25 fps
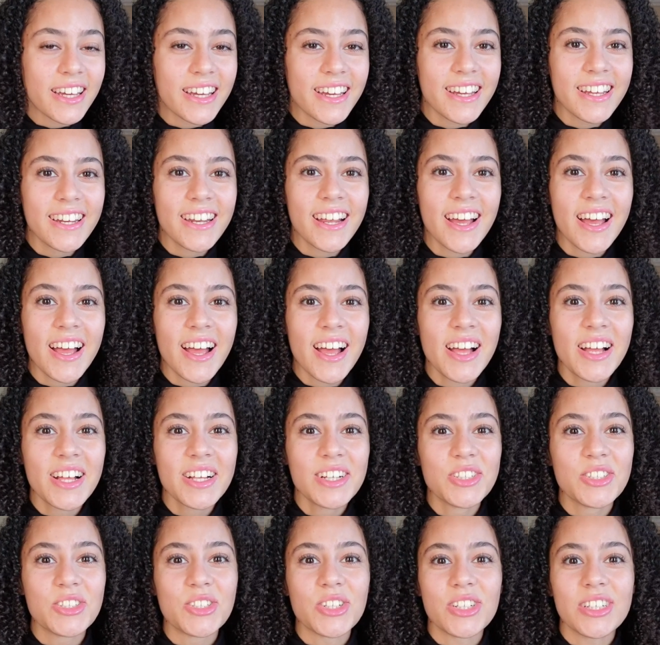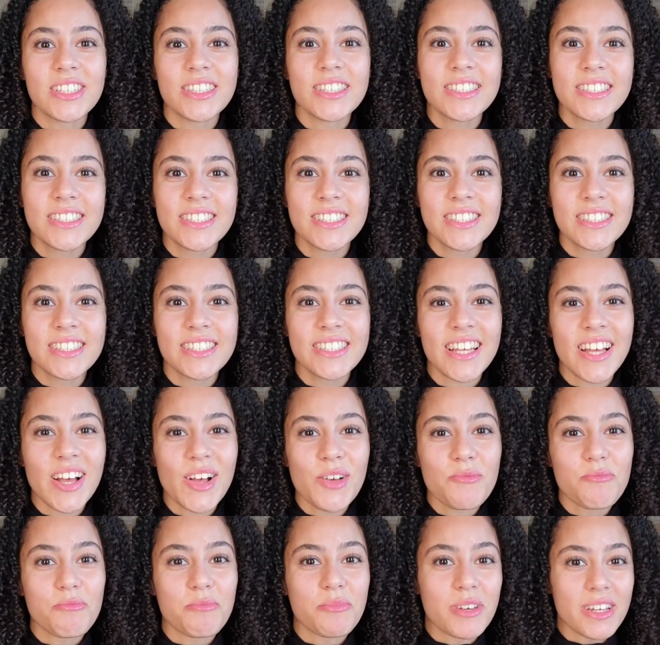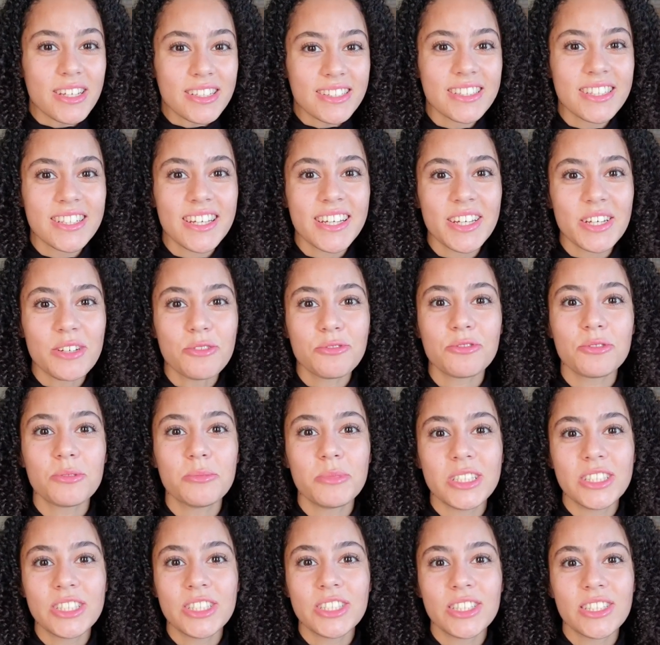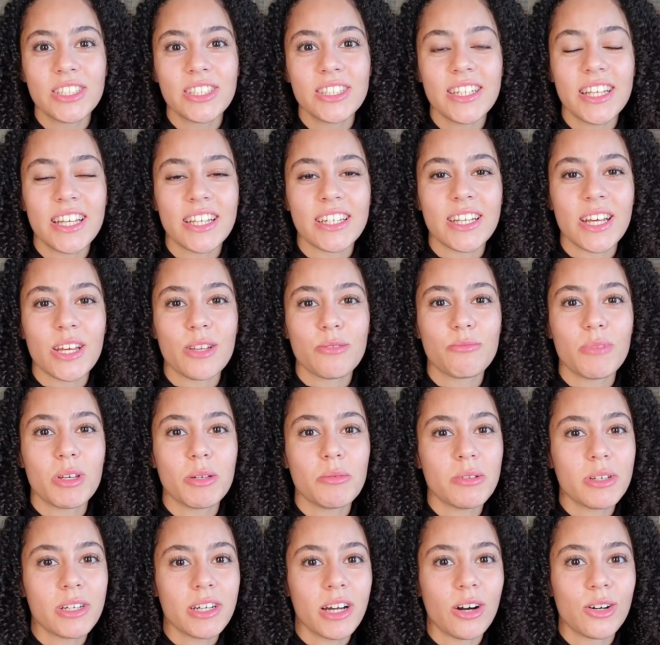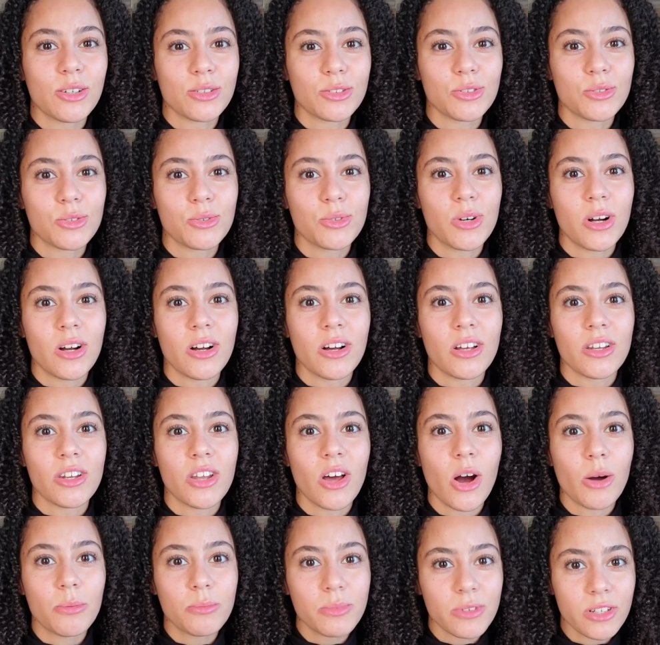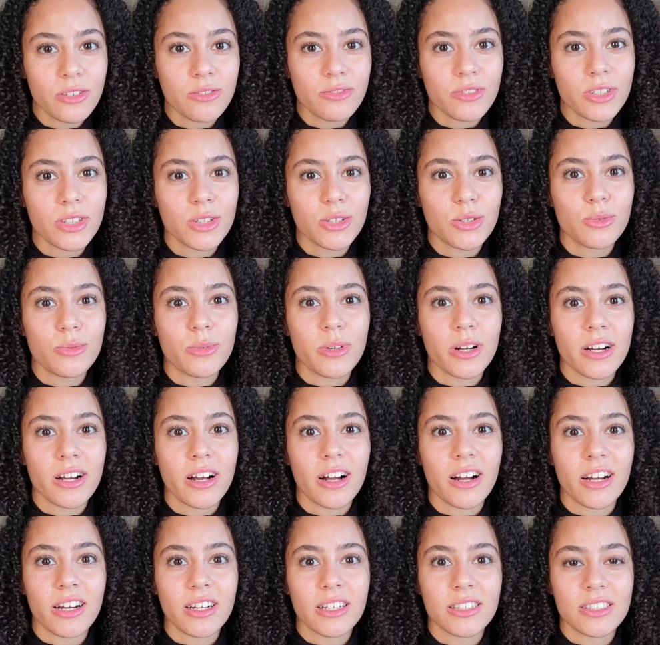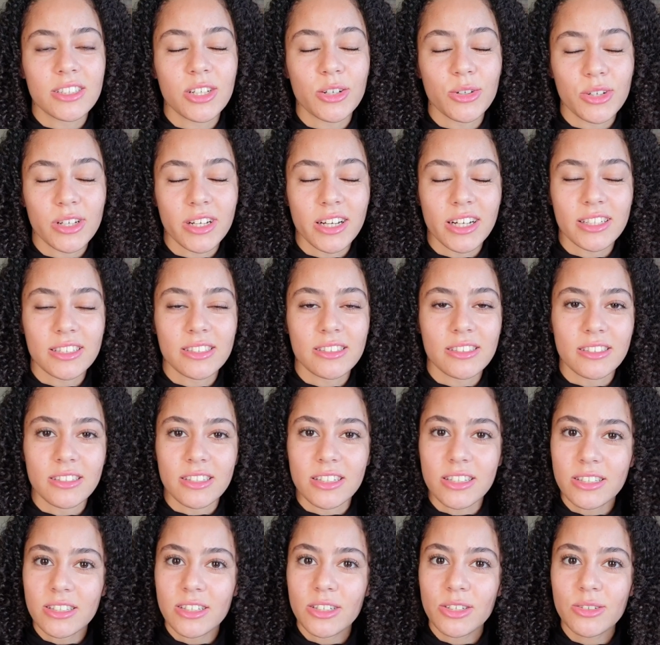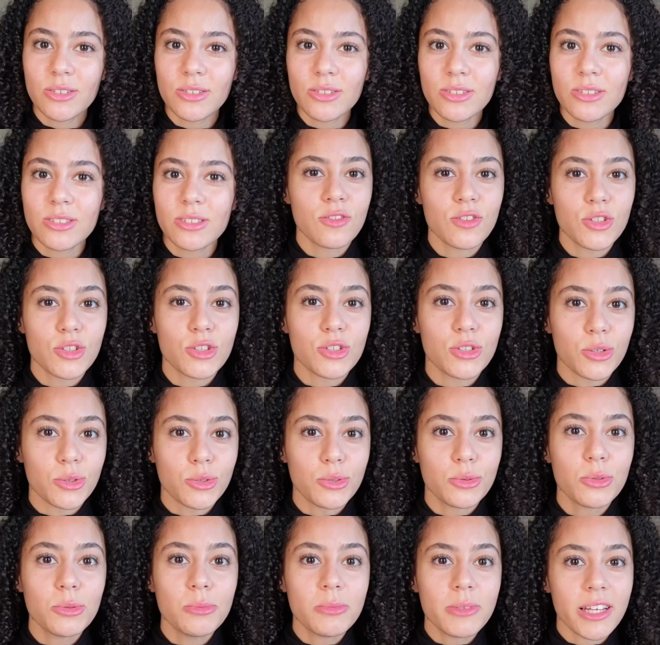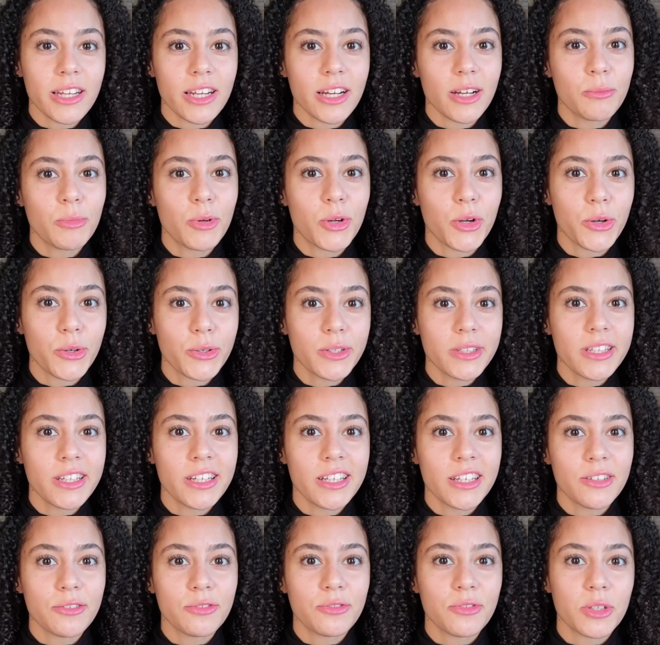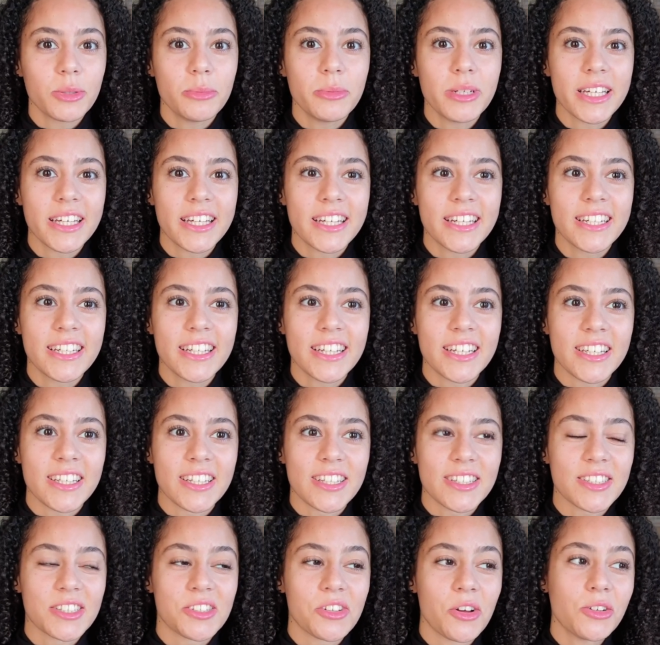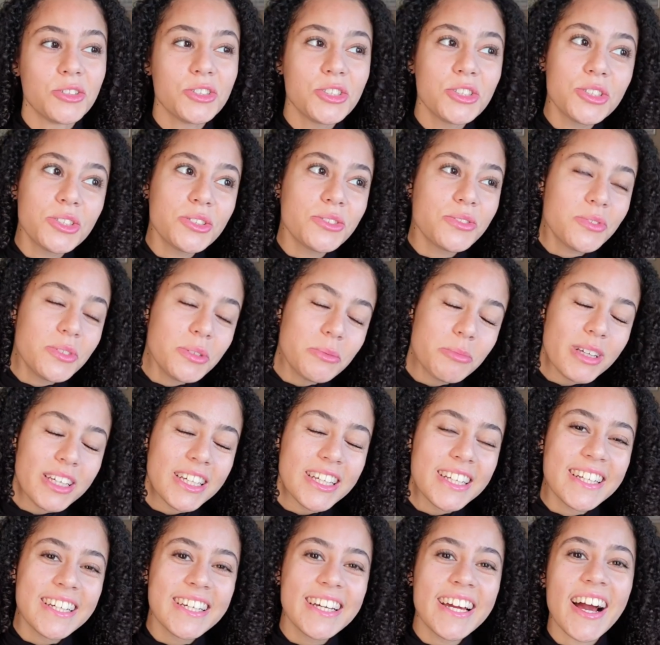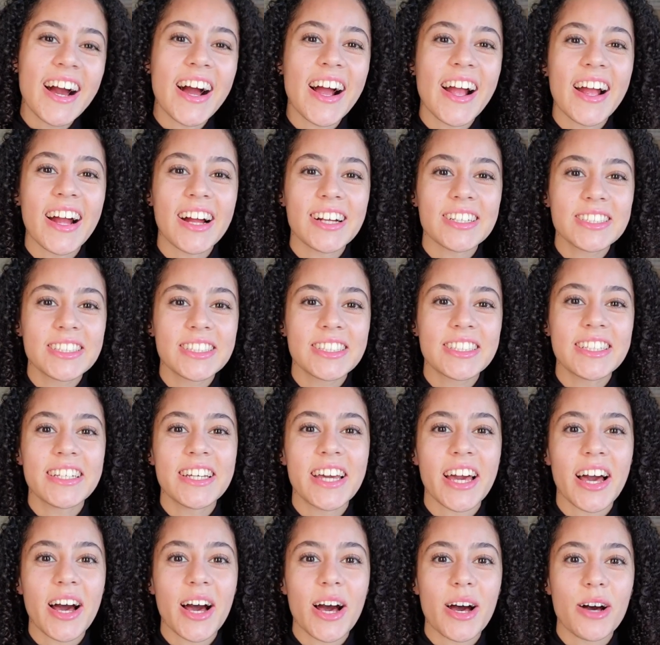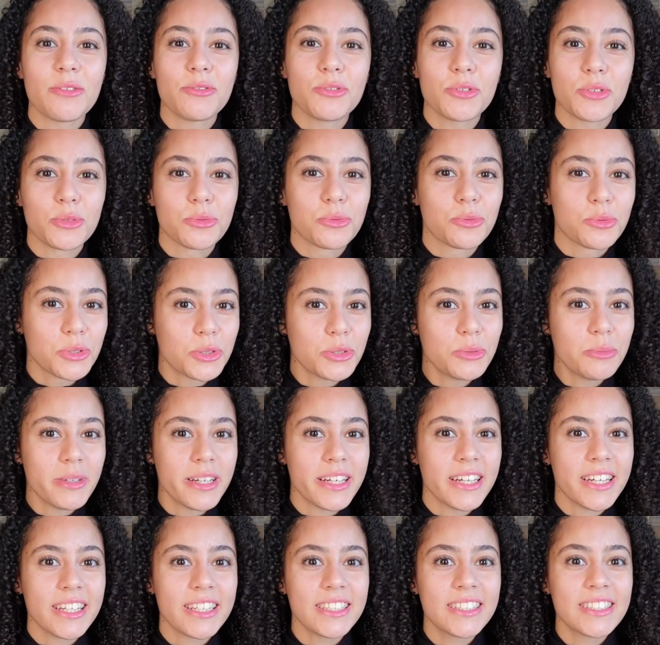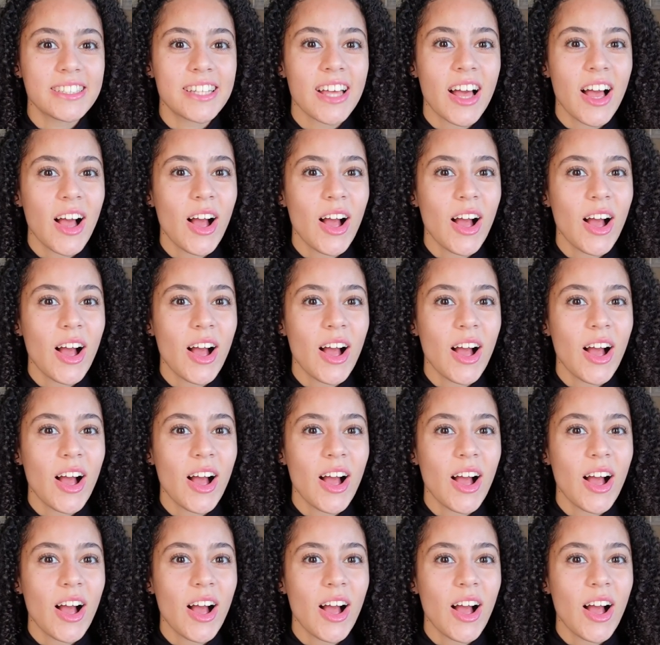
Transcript: it, just basic information, and then maybe I'll do an update video where I tell you guys the details. So the room that I'm currently filming in is not just for me. I actually have a roommate.